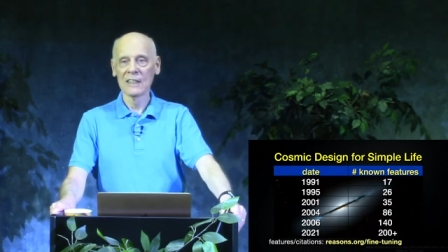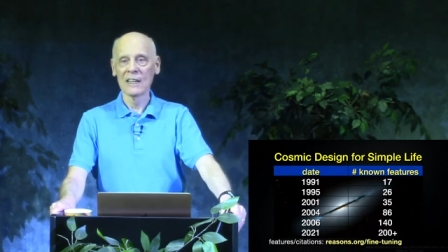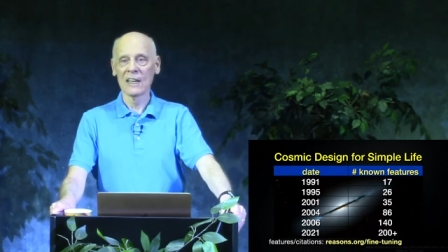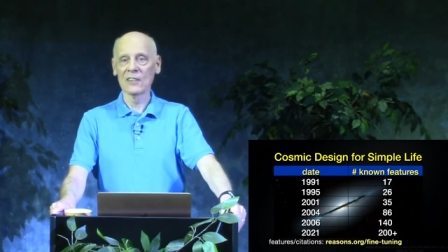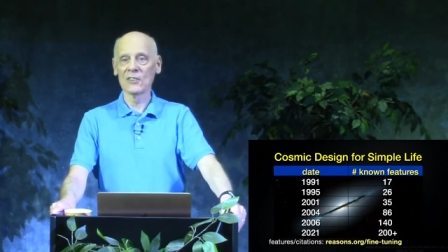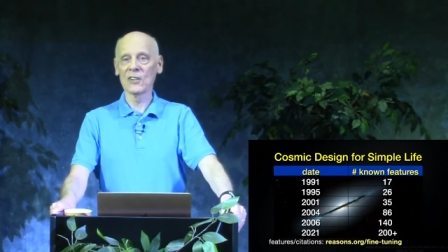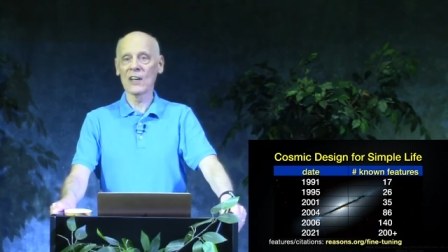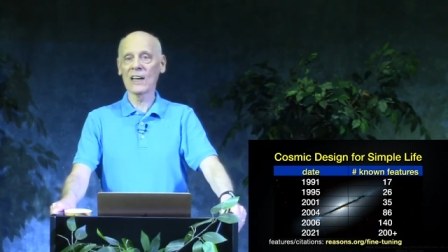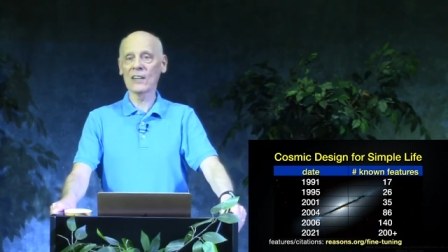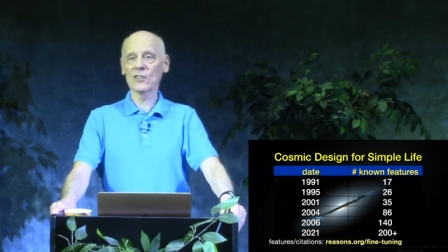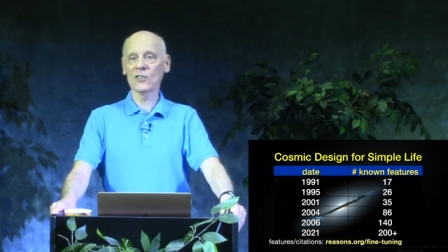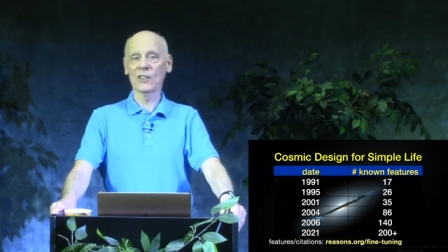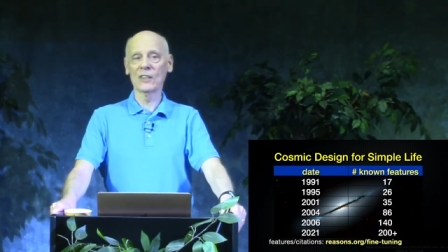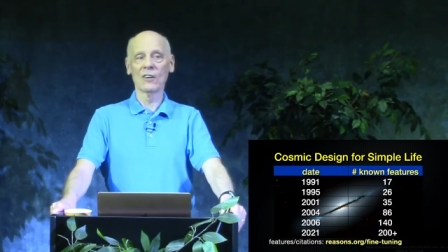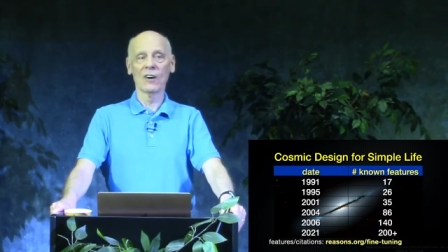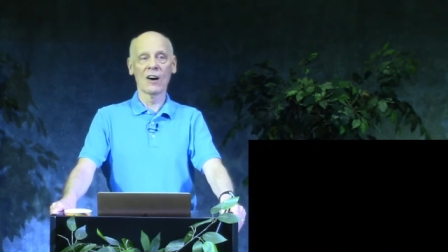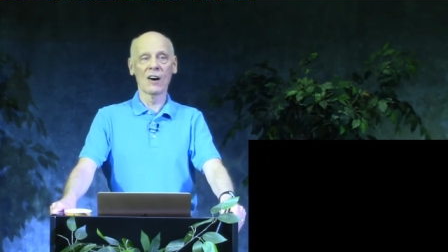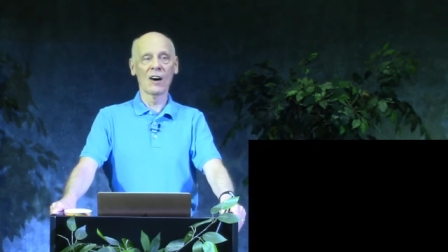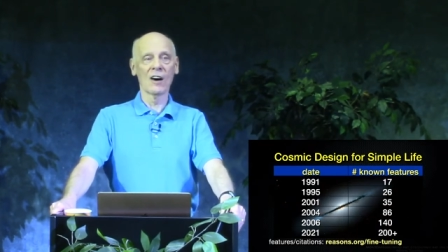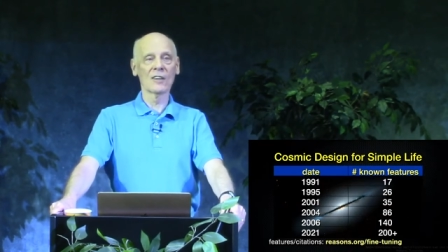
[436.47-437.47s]
is actually
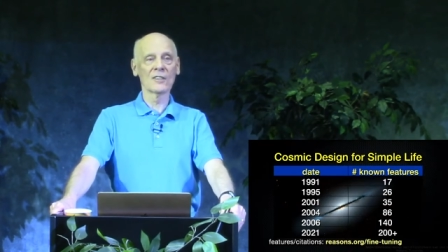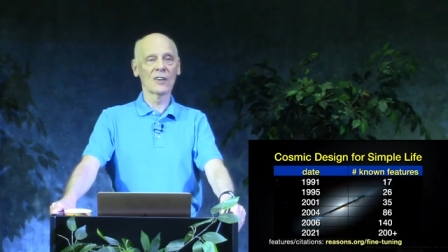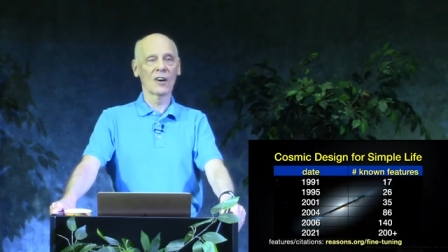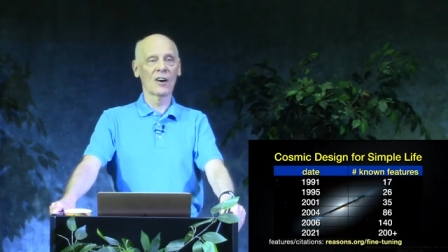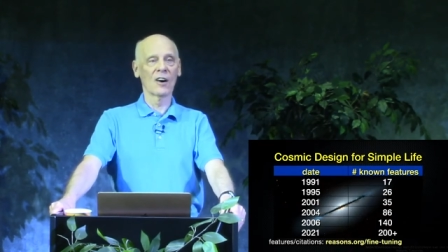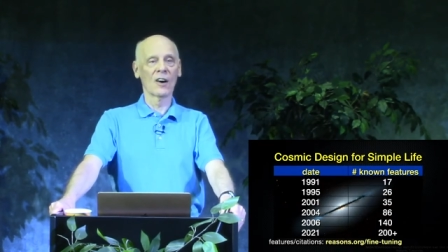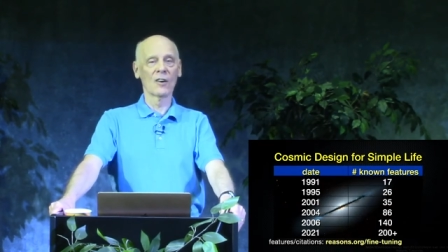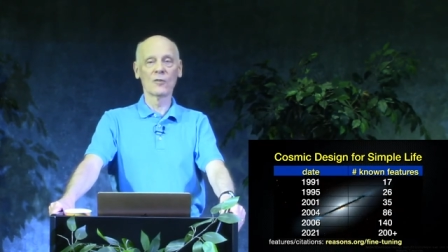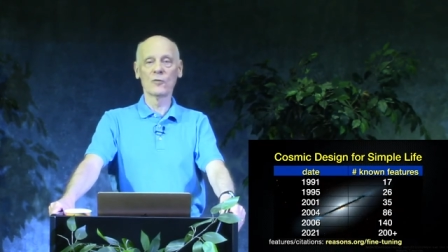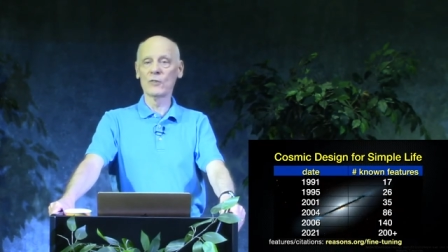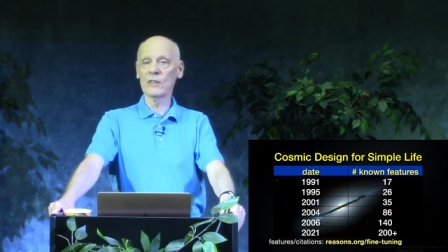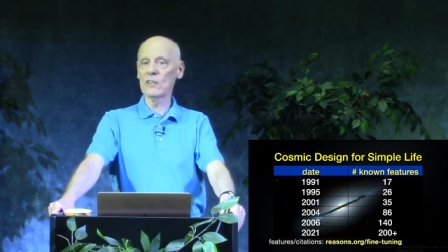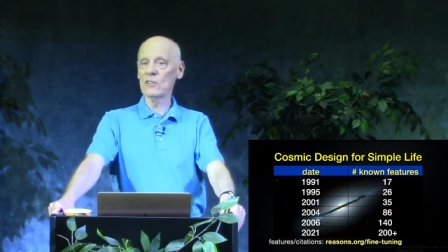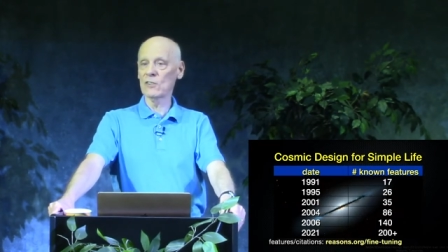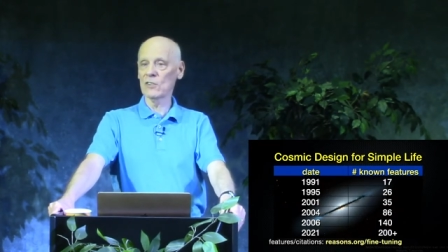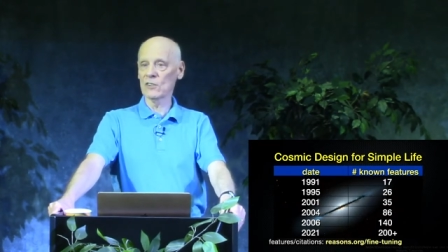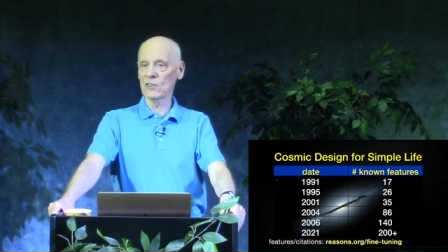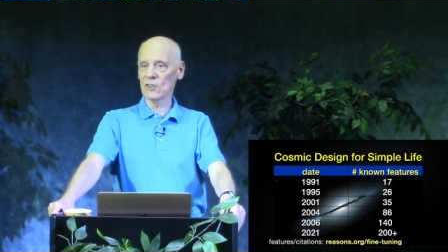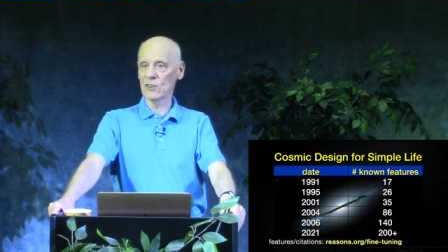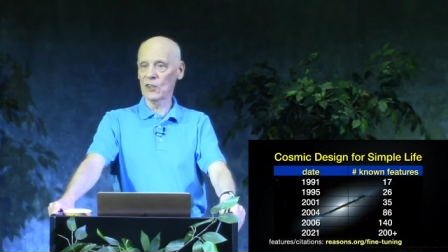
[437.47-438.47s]
on our
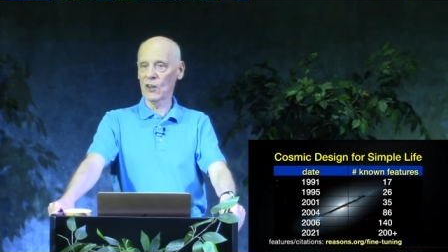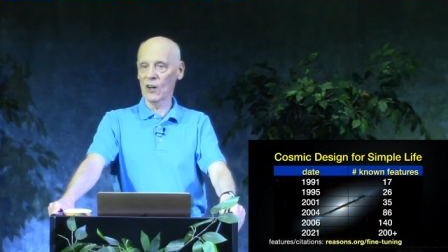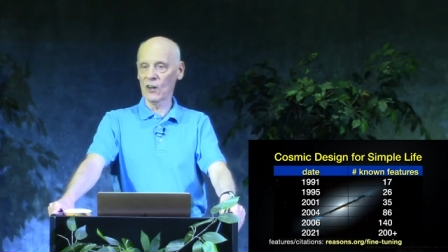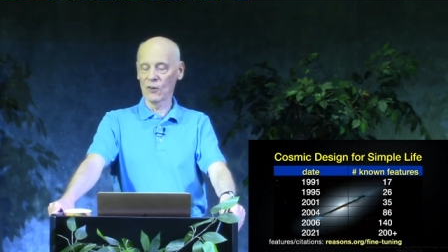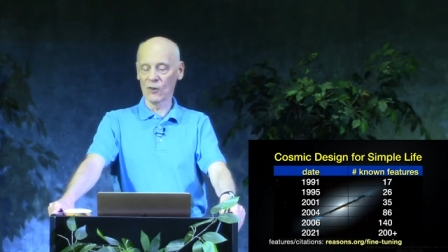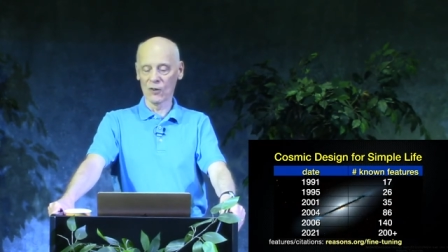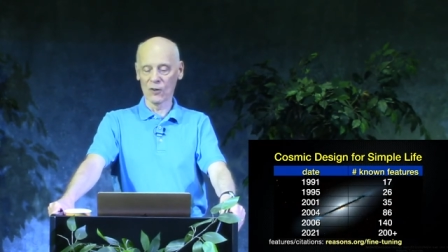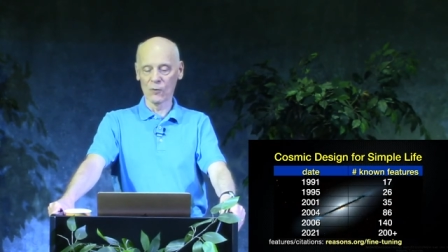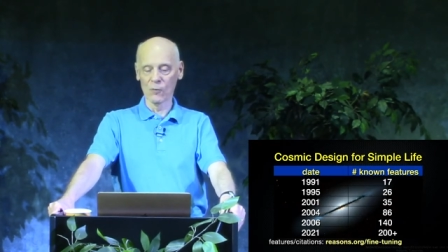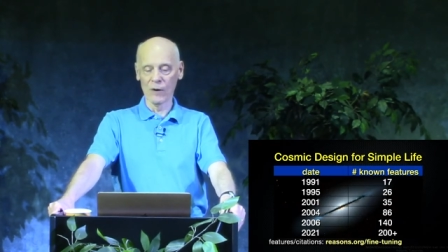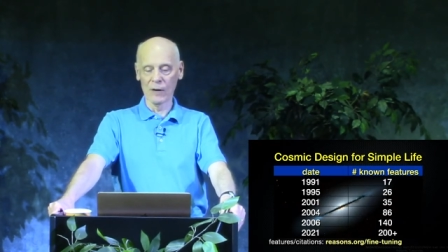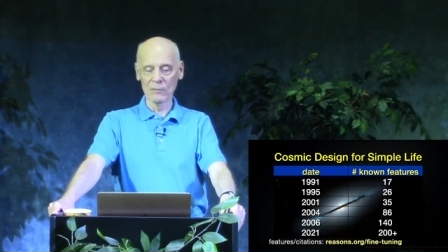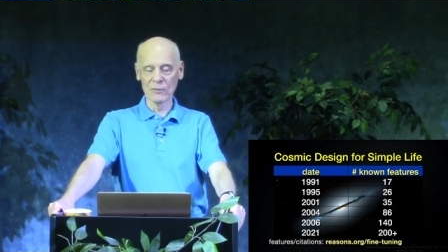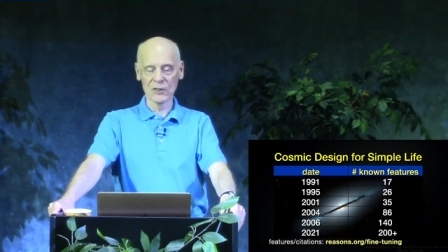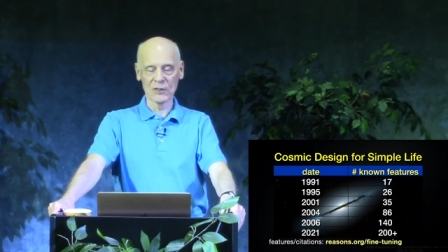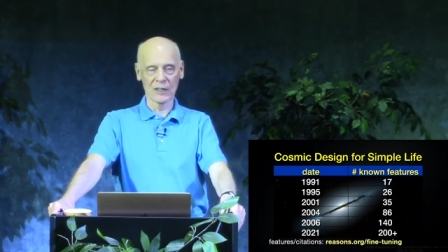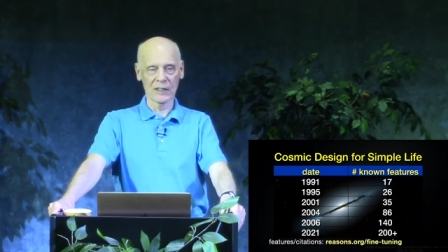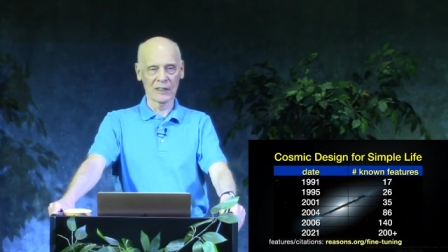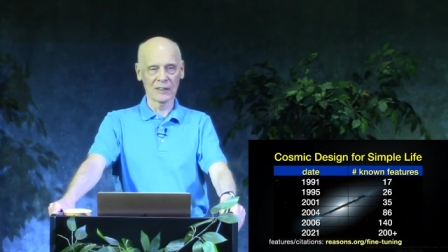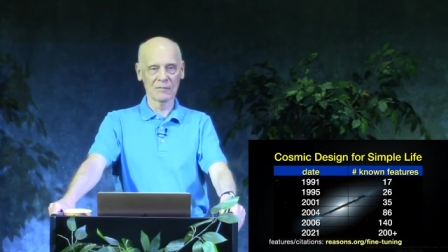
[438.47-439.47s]
reasons.org
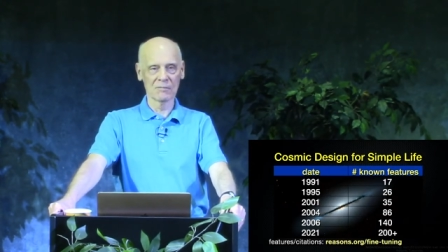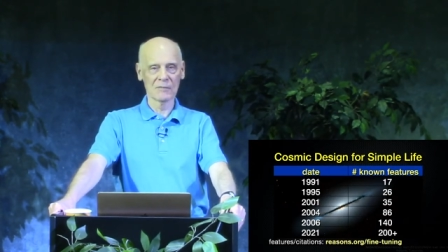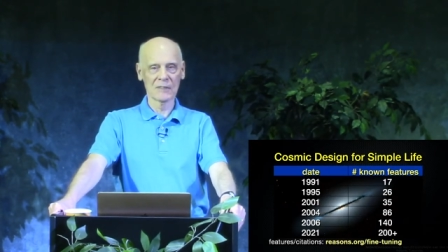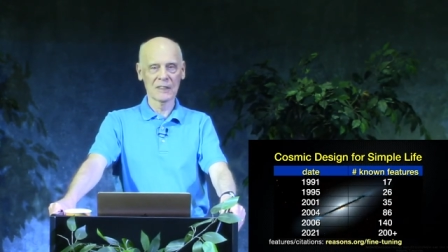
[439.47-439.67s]
website.